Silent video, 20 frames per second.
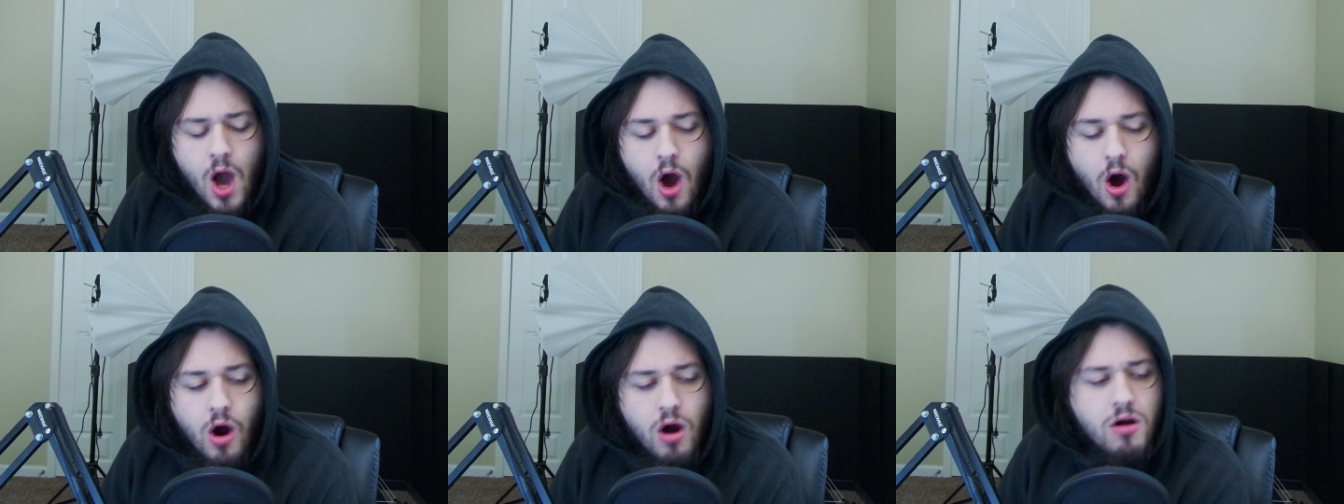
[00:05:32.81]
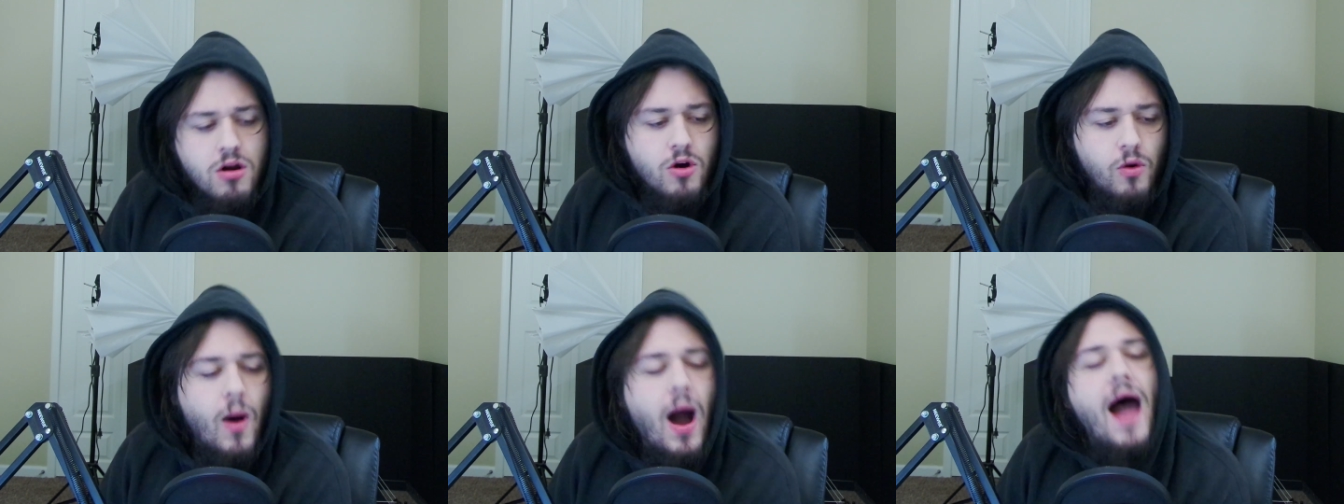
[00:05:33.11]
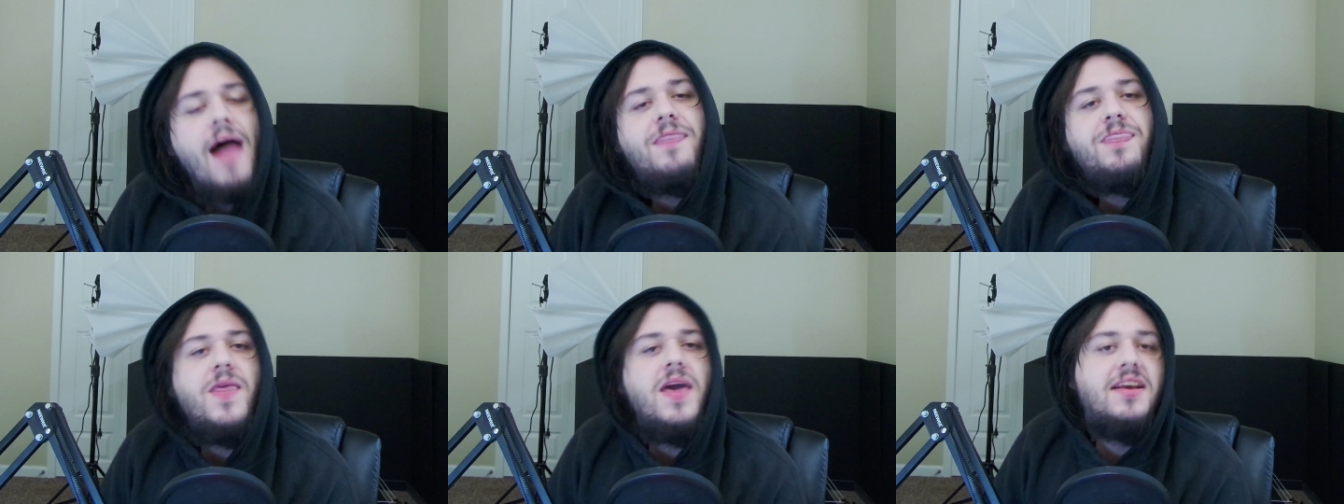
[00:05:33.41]
Who do
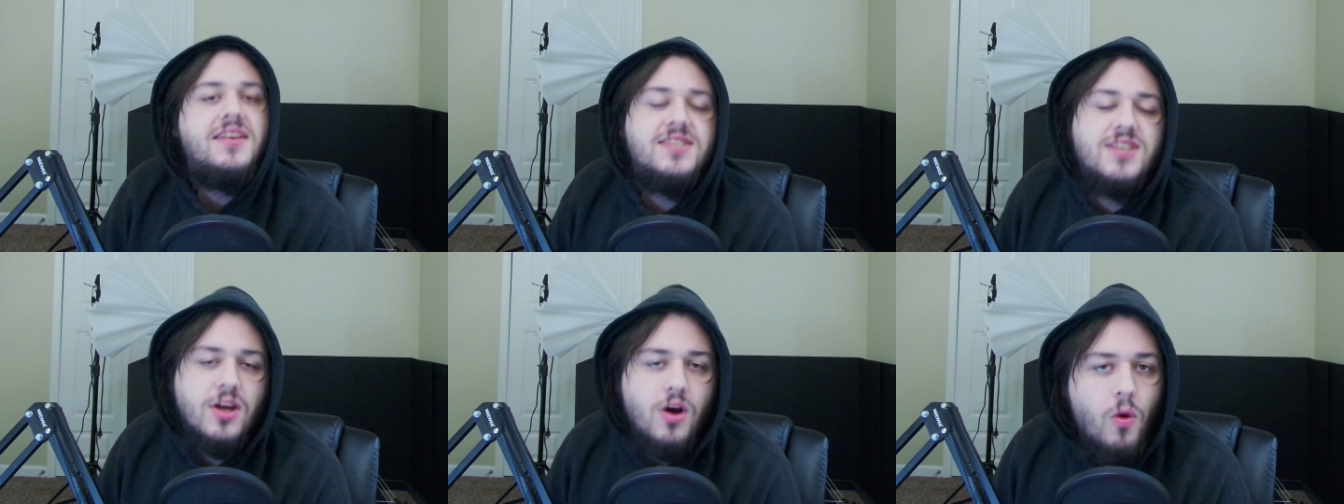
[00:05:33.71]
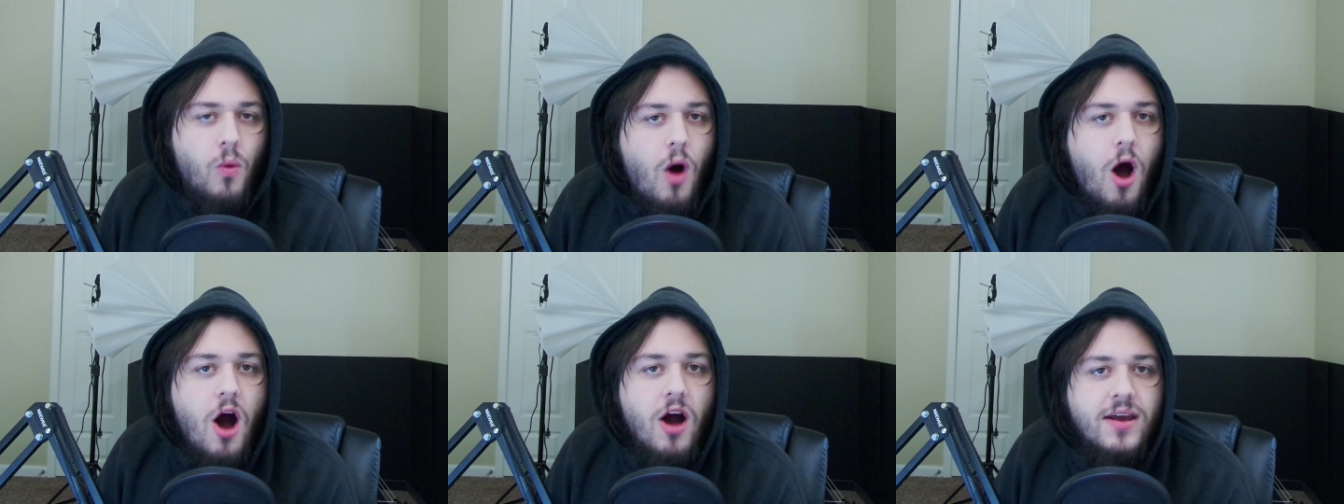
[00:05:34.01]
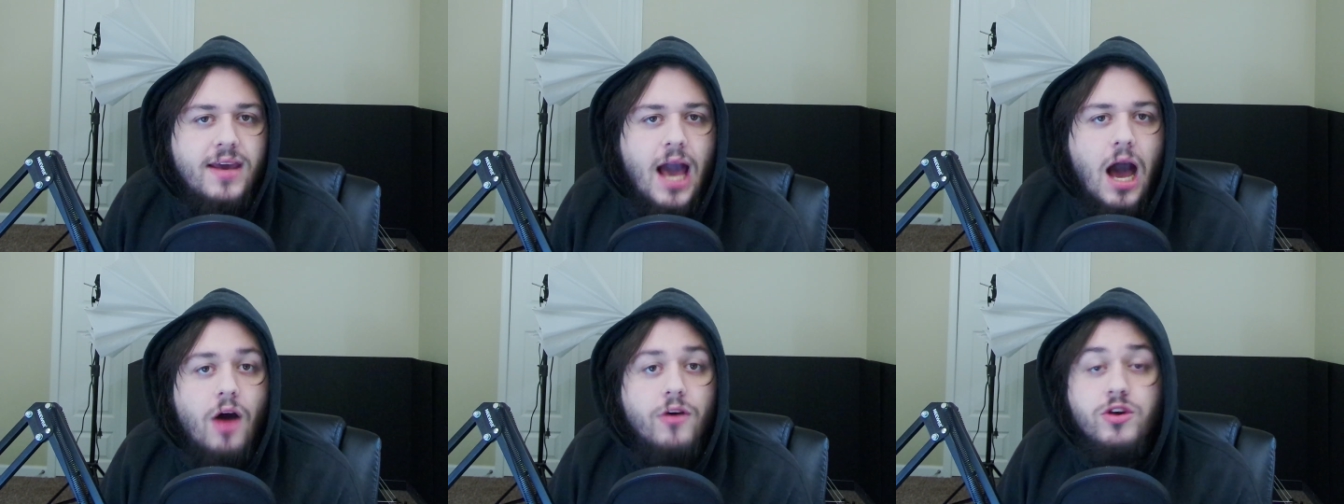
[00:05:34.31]
I think is gonna
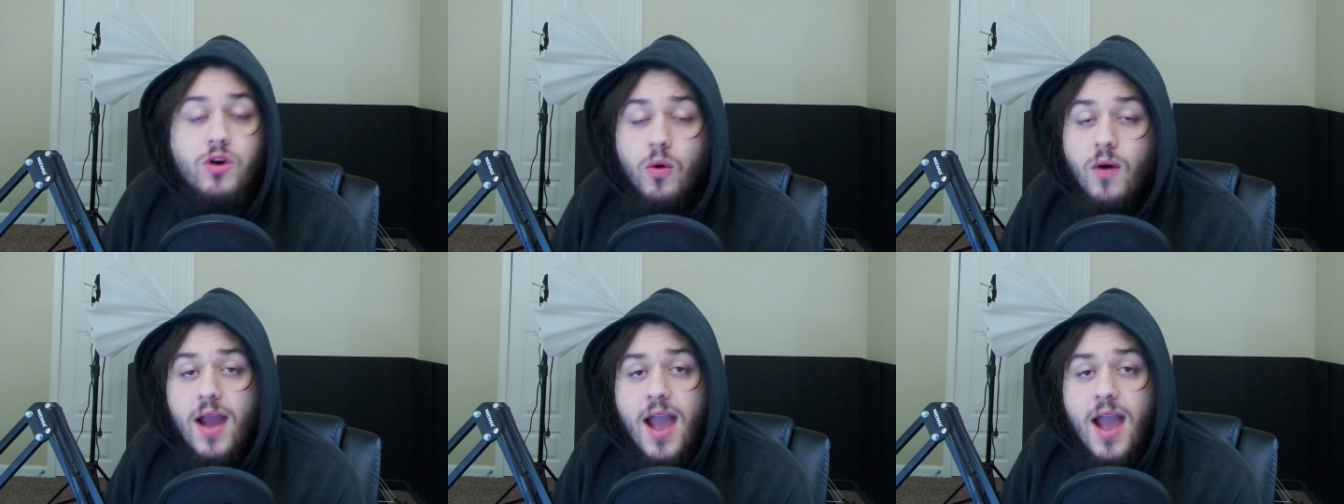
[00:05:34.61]
walk out your